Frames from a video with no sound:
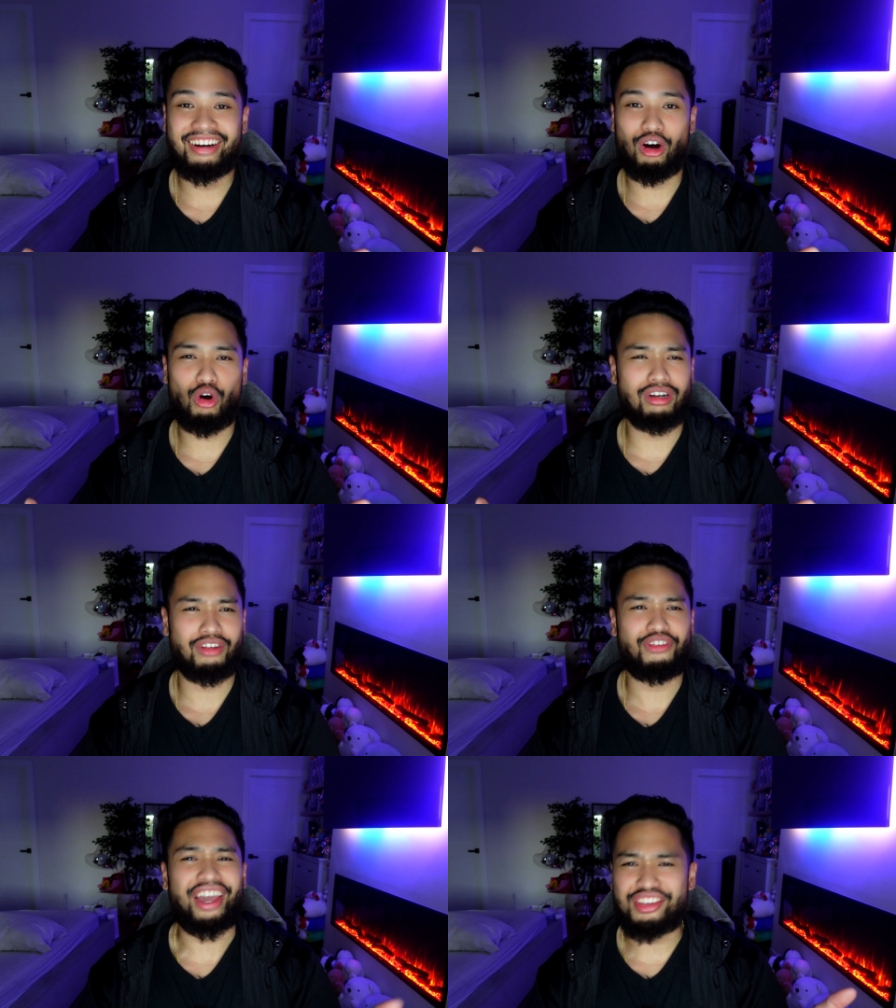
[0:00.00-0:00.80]
or
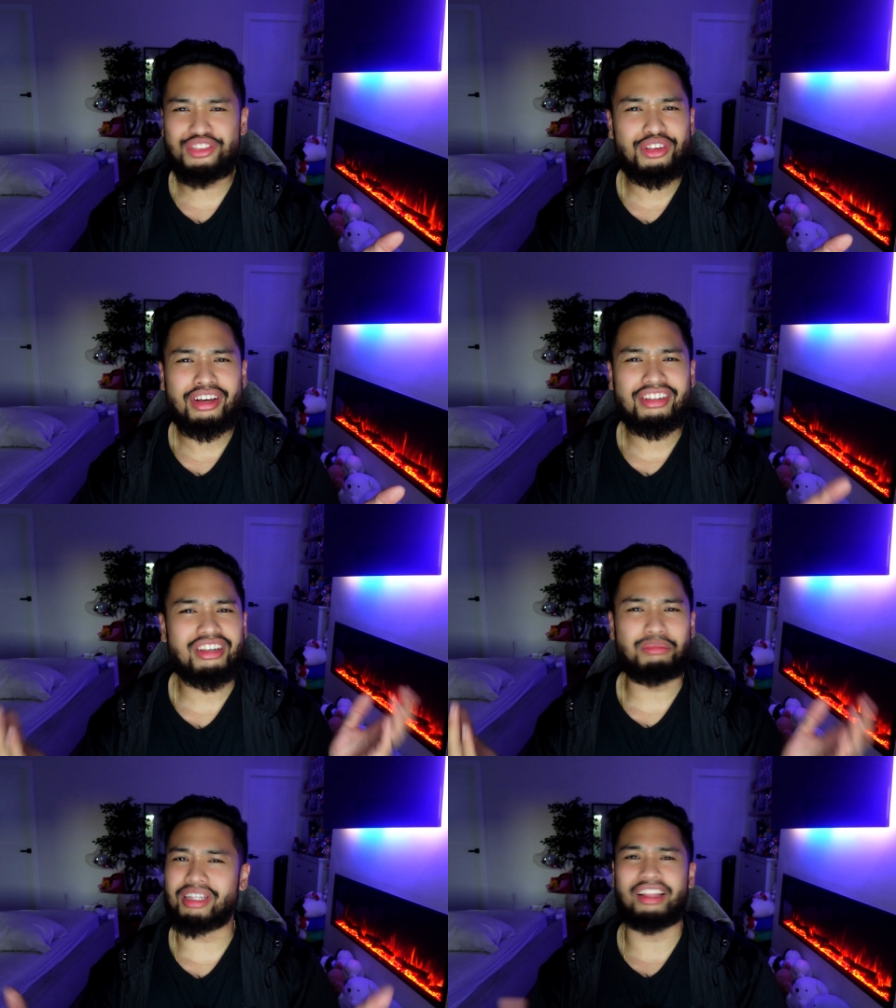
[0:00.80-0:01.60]
the face,
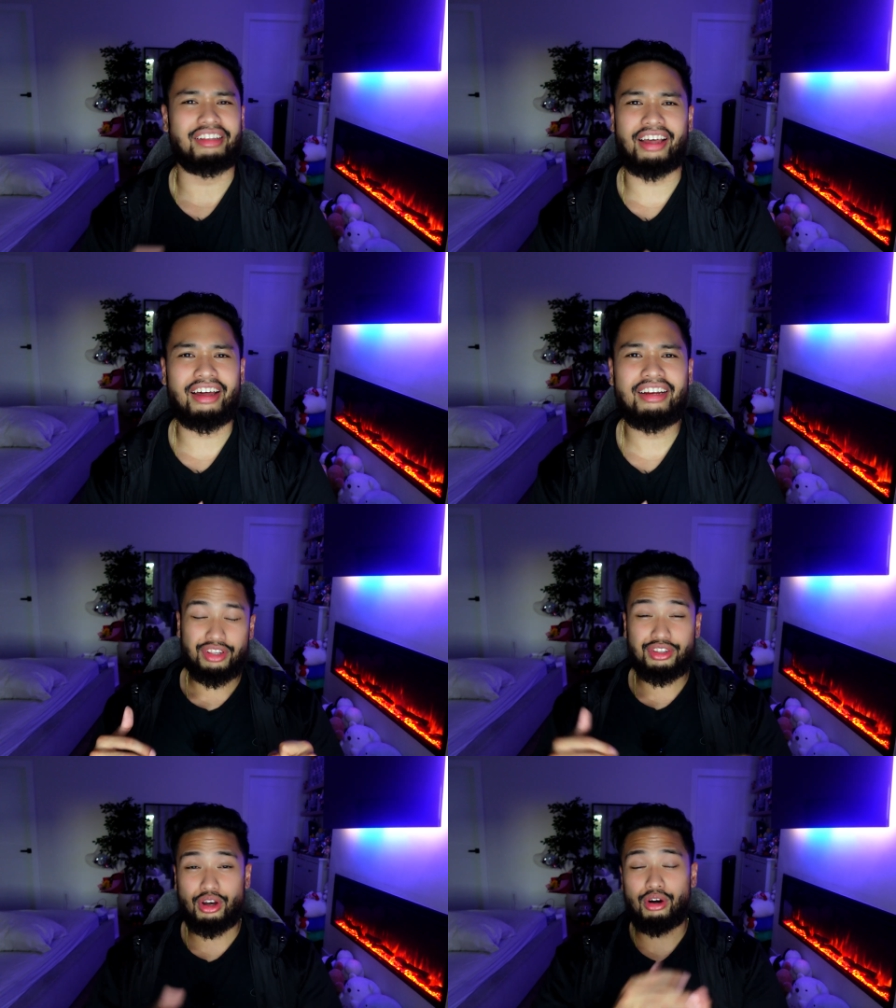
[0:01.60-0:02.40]
something like that.
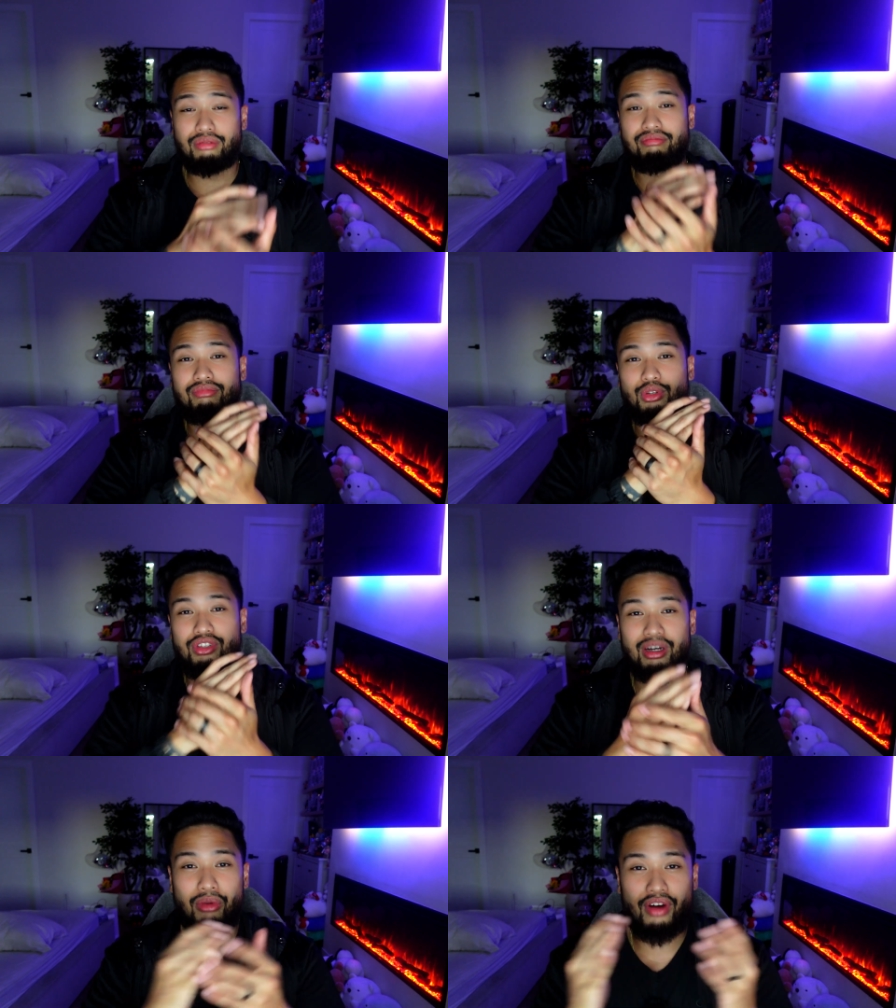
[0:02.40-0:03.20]
So to
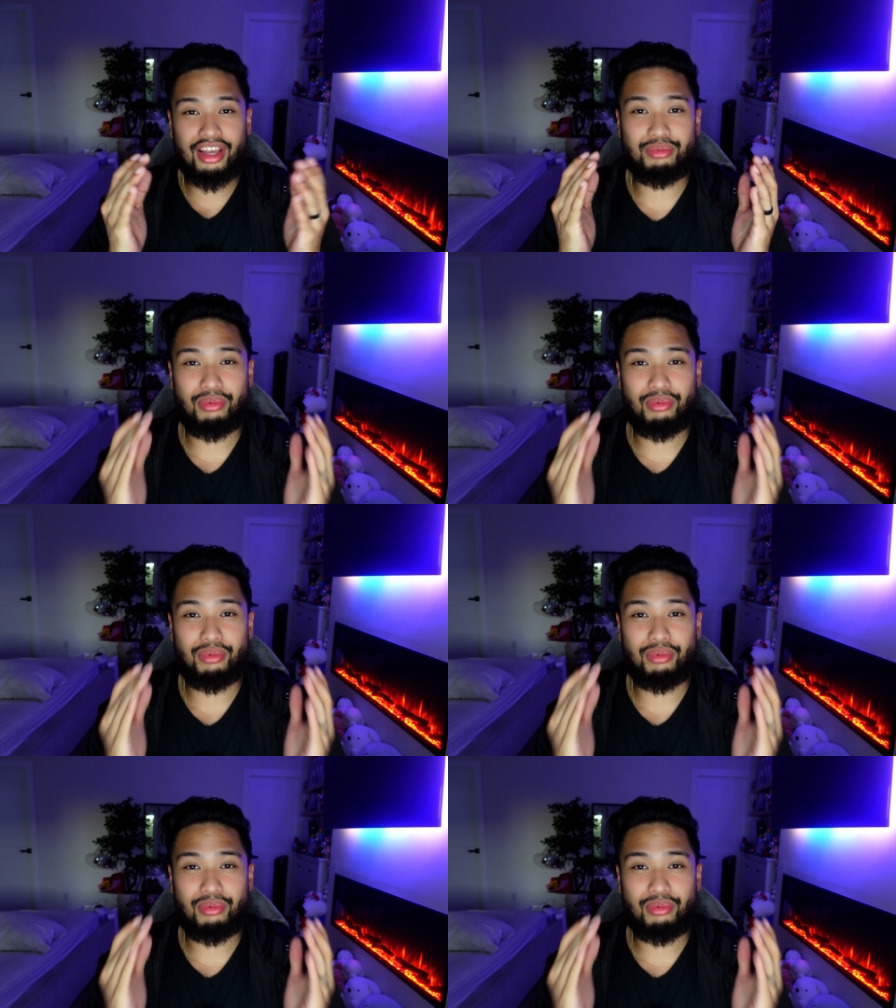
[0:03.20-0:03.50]
summarize